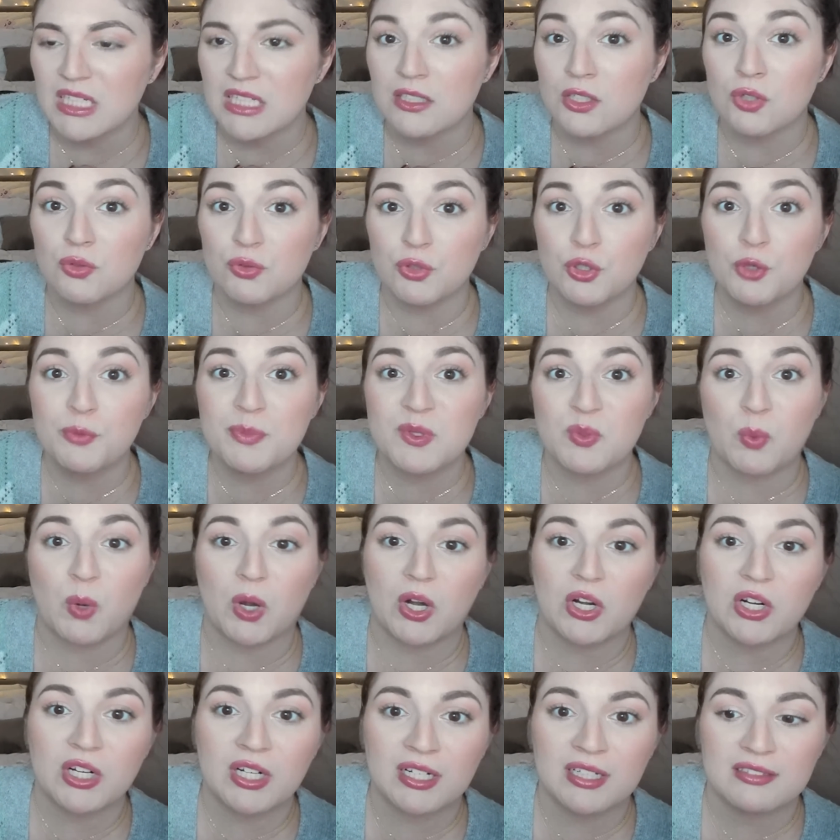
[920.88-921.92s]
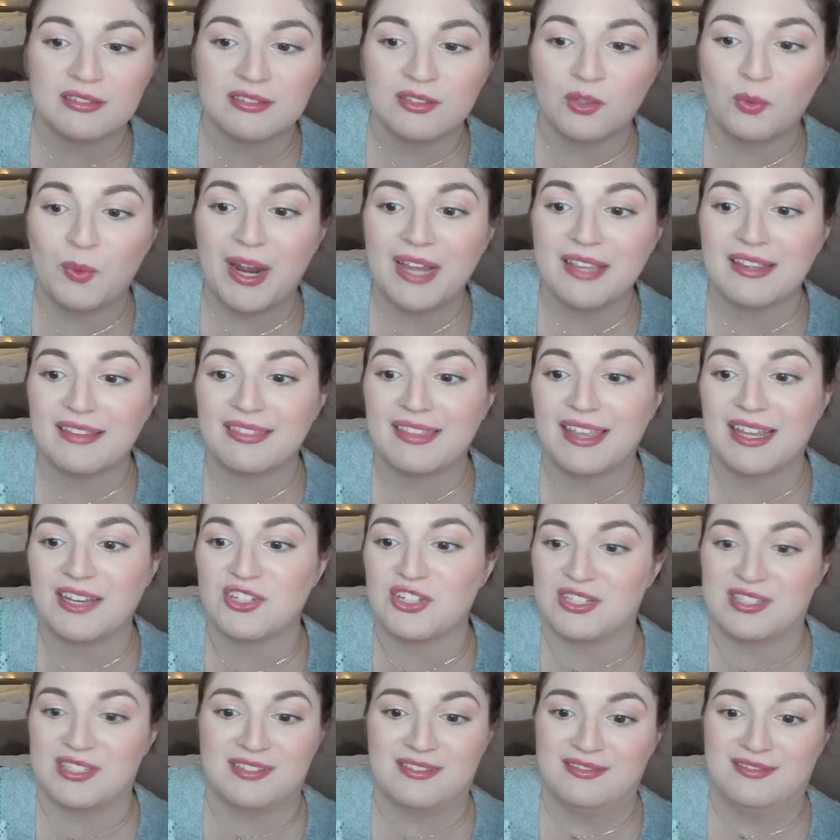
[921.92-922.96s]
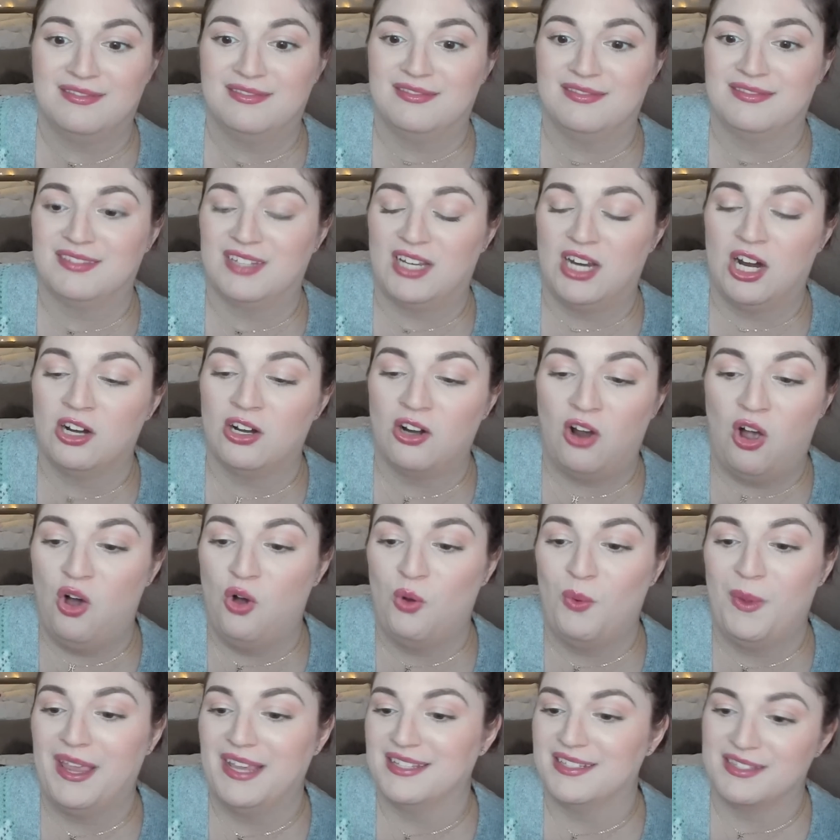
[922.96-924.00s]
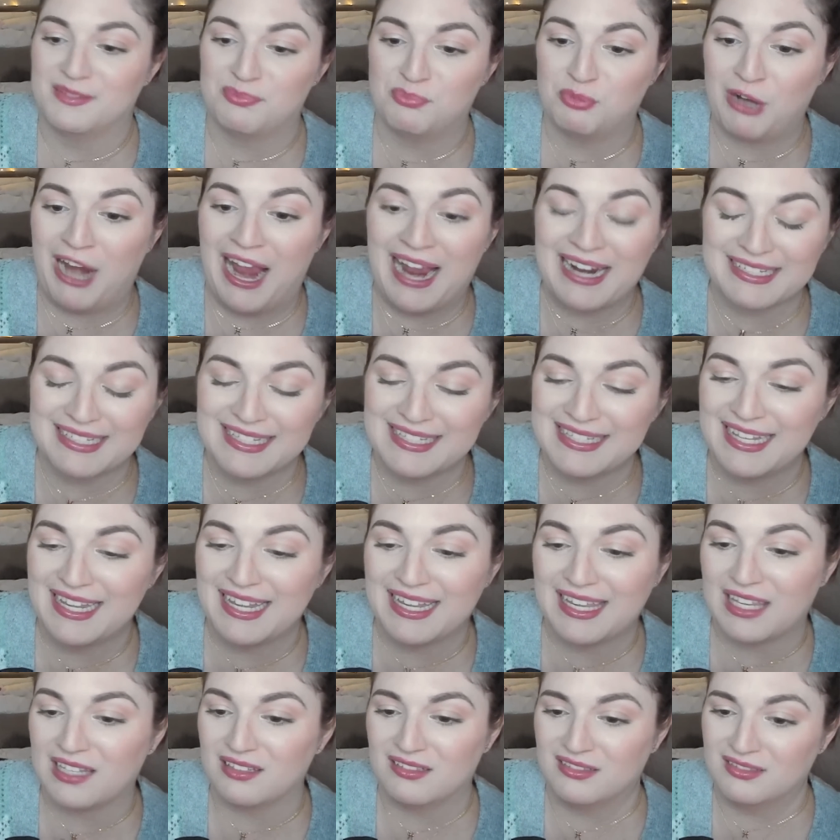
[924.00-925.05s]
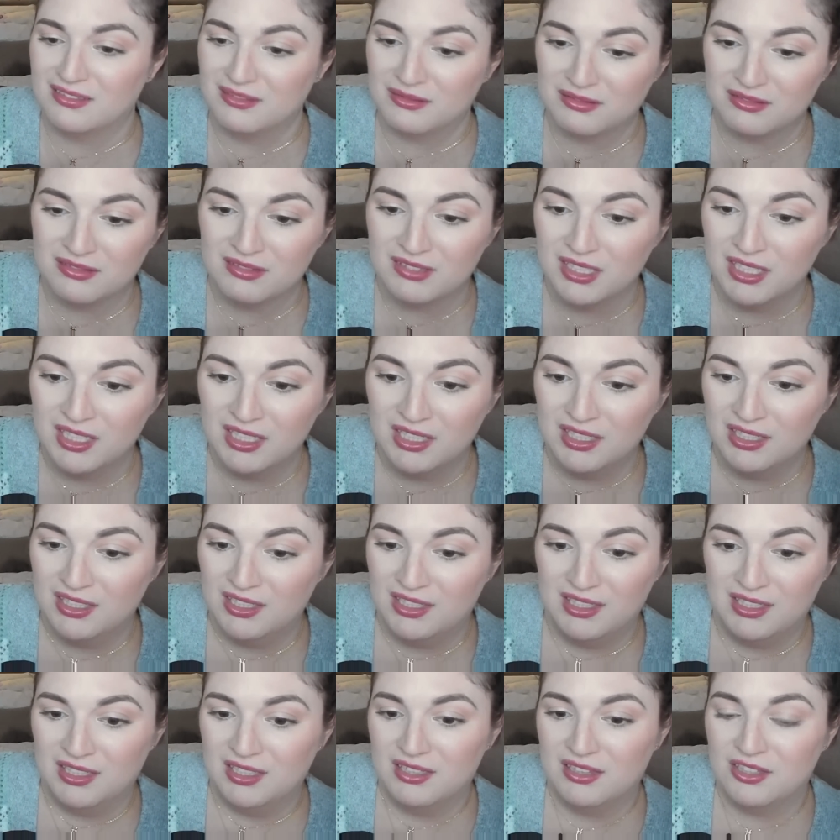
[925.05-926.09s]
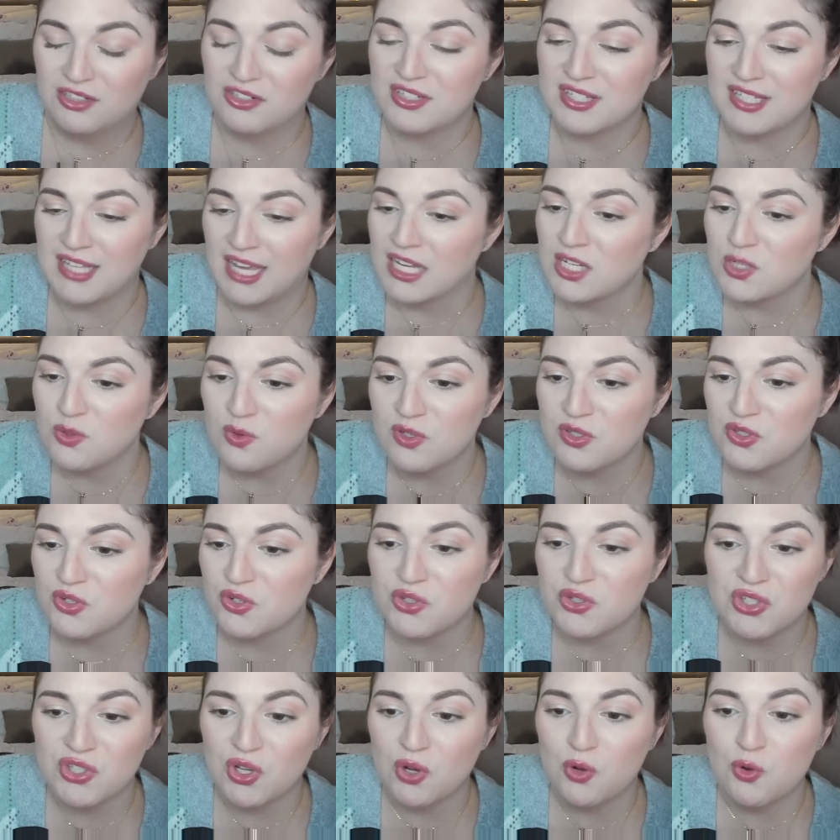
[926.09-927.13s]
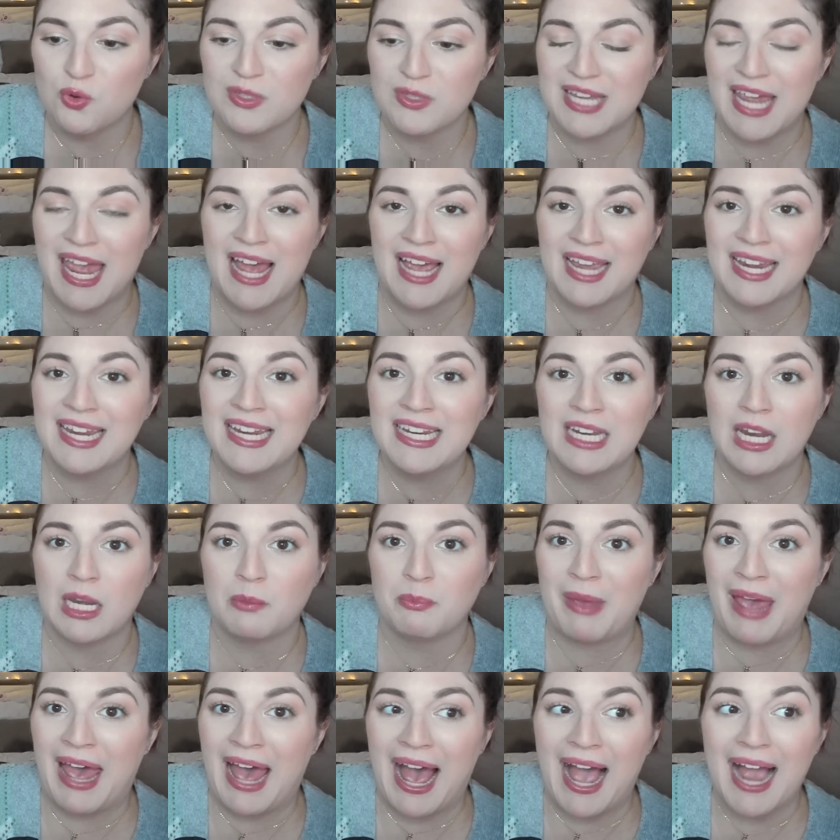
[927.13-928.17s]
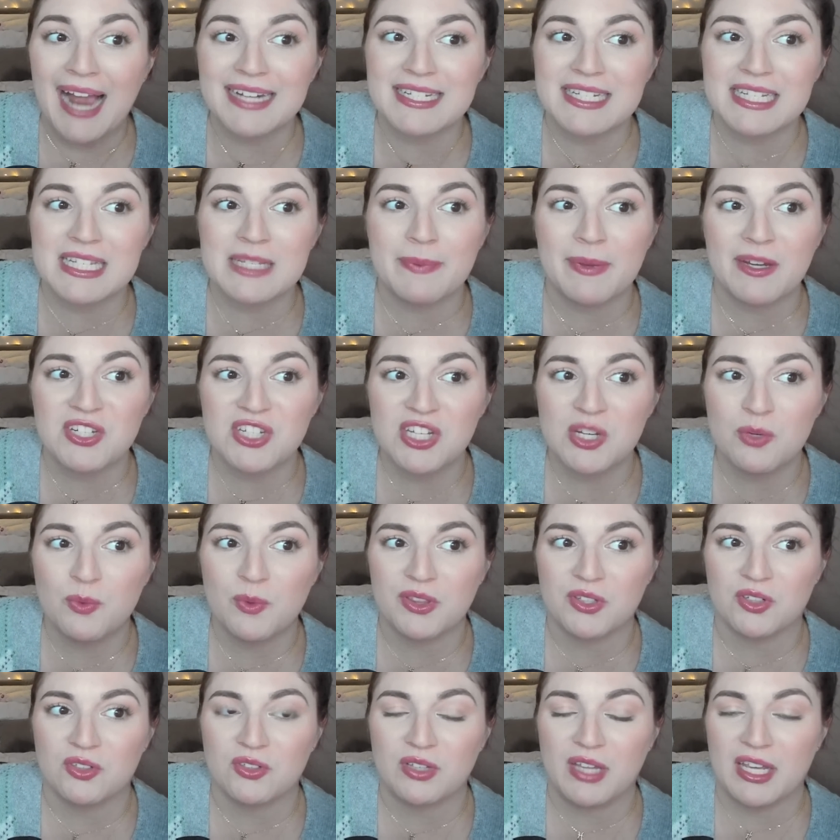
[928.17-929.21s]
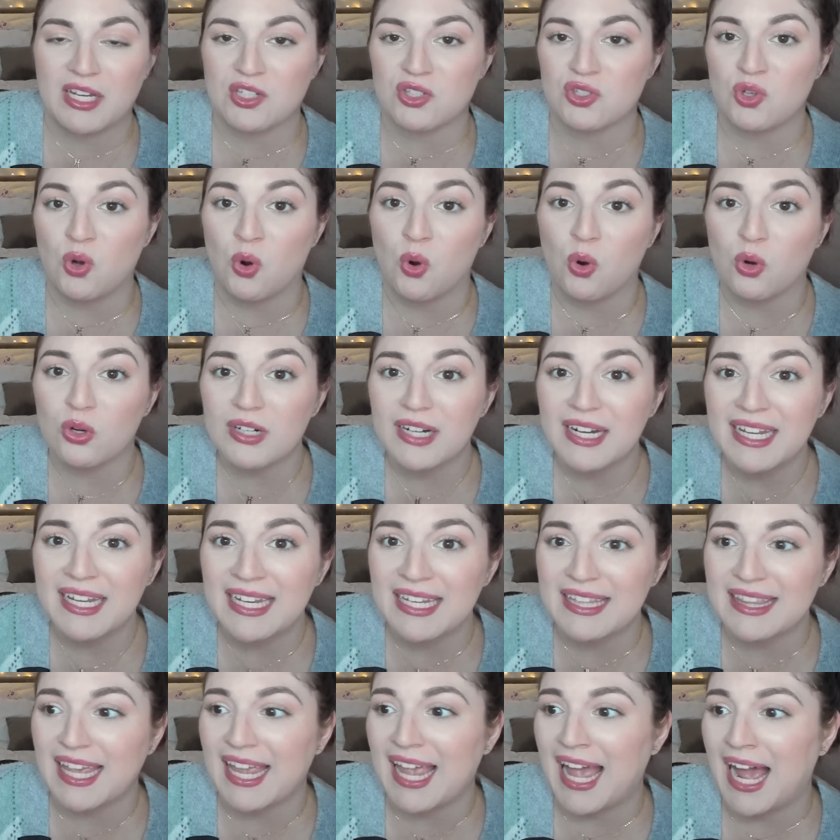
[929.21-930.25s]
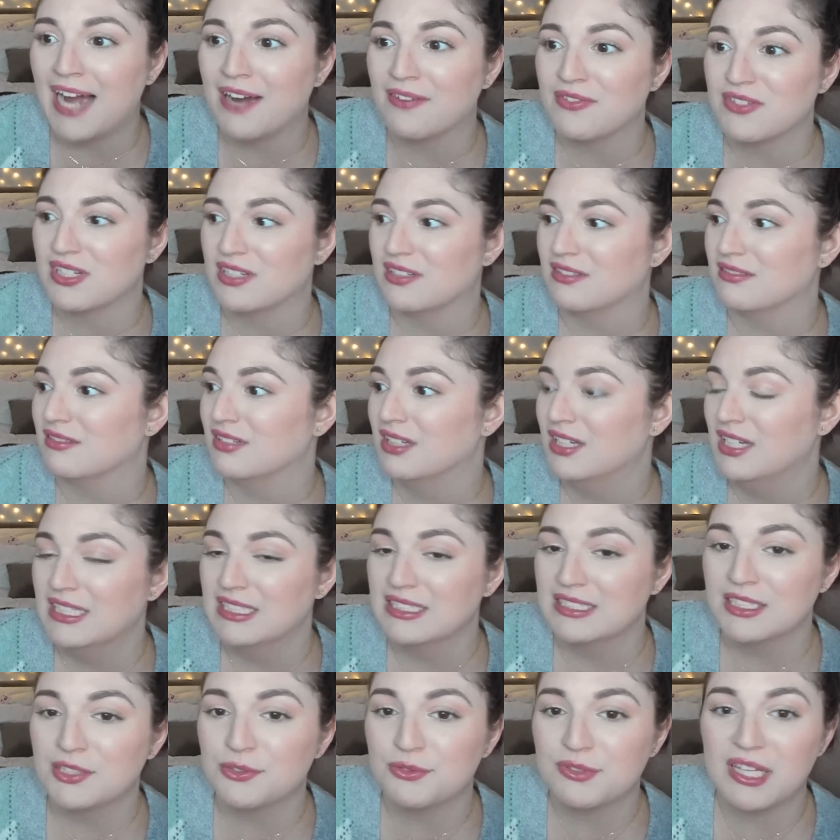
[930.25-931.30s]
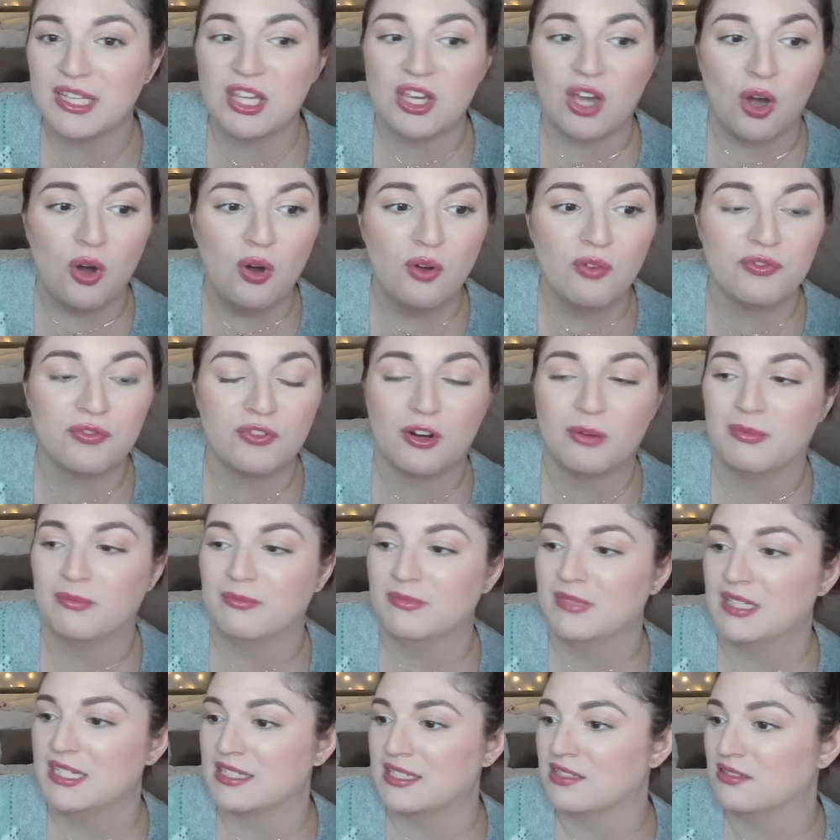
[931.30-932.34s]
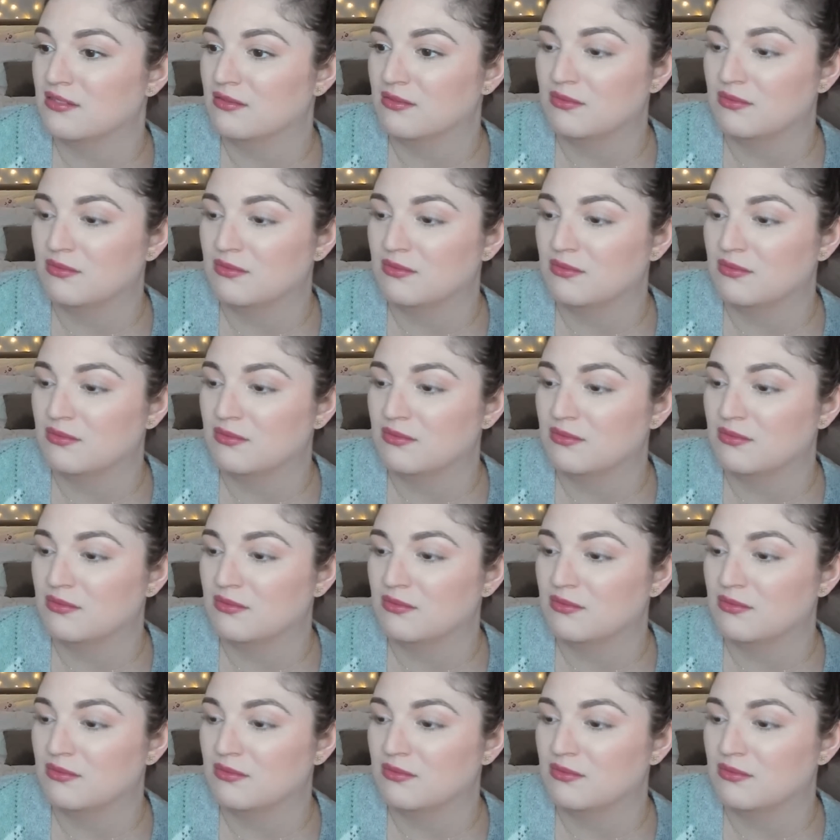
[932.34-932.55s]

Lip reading: groups work, the way that they just are always practicing and their schedules are so tight and packed, especially when they're like touring and they have to literally go from this